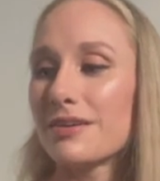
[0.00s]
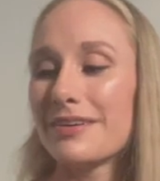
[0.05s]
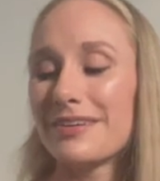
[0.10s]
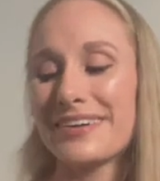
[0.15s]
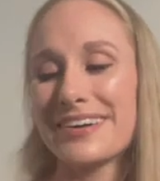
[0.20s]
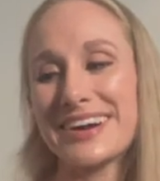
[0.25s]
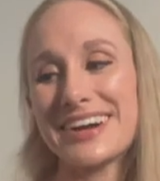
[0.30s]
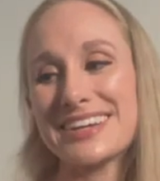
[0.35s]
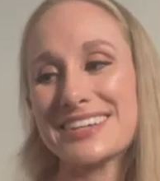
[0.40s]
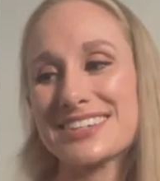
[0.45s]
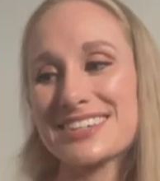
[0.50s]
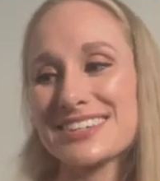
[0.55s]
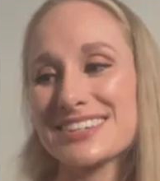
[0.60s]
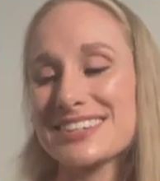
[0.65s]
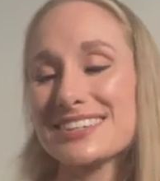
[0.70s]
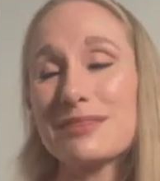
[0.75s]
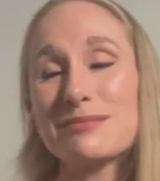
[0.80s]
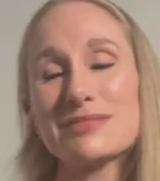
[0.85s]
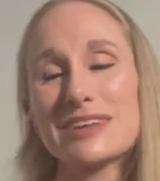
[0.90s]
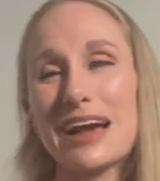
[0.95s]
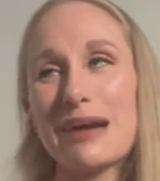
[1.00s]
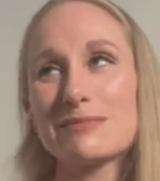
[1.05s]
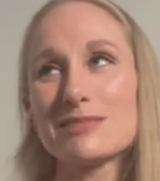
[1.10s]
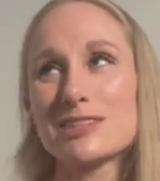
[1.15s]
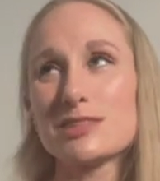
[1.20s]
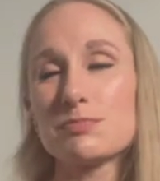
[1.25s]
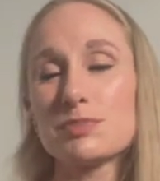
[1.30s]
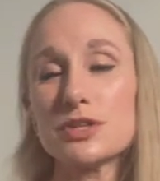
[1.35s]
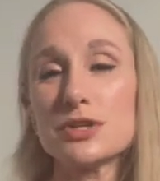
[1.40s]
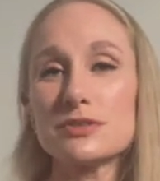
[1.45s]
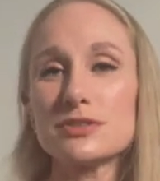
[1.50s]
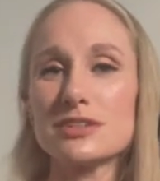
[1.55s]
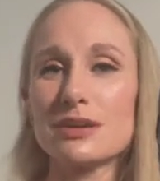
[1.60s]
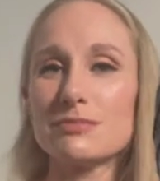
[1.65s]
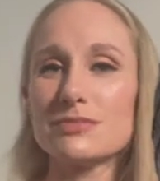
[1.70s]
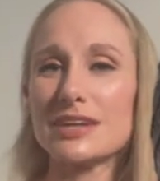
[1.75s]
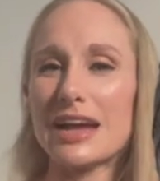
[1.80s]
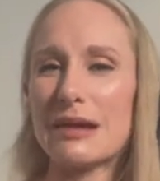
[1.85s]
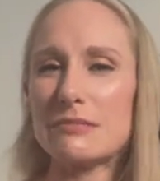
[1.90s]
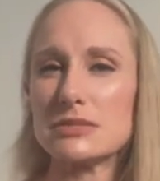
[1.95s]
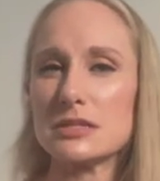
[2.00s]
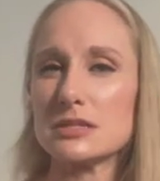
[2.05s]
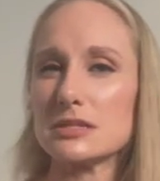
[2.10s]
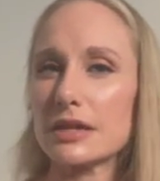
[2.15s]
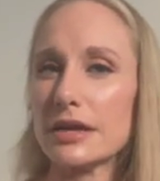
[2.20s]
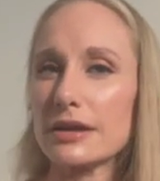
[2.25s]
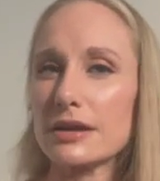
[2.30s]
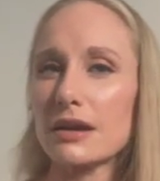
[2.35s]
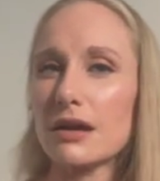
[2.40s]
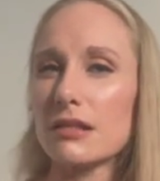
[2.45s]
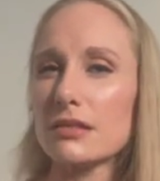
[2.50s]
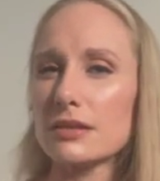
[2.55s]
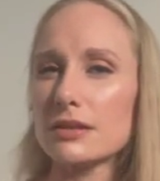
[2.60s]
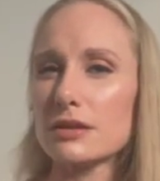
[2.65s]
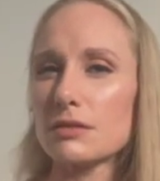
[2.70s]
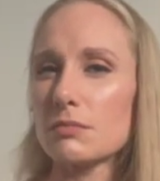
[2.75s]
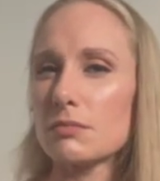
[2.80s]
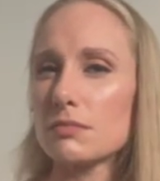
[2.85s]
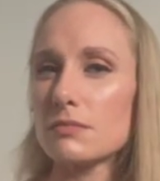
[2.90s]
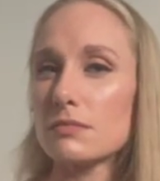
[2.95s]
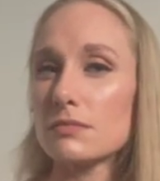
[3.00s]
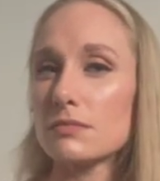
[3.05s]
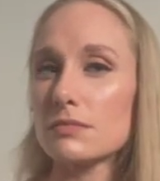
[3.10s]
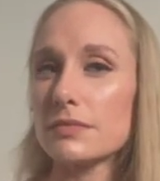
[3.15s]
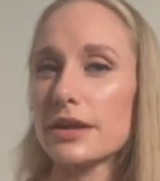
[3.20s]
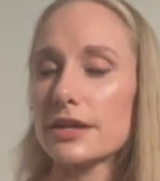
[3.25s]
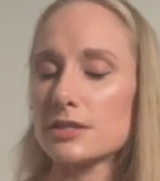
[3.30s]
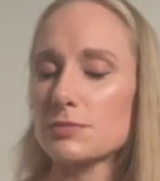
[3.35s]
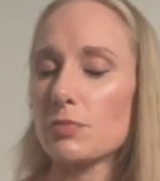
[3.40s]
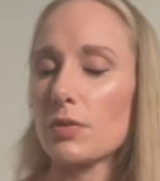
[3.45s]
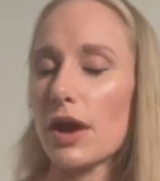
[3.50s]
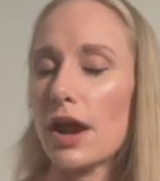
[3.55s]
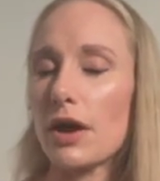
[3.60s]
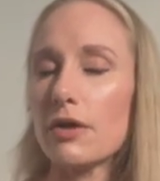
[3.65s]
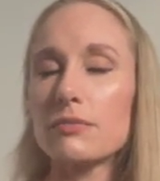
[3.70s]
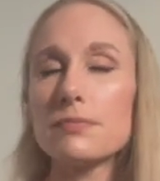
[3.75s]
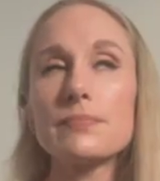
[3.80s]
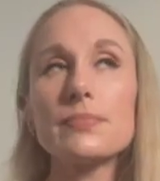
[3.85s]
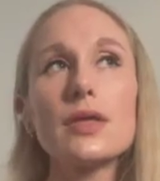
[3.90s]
which sometimes is blue, sometimes it's like it's brown.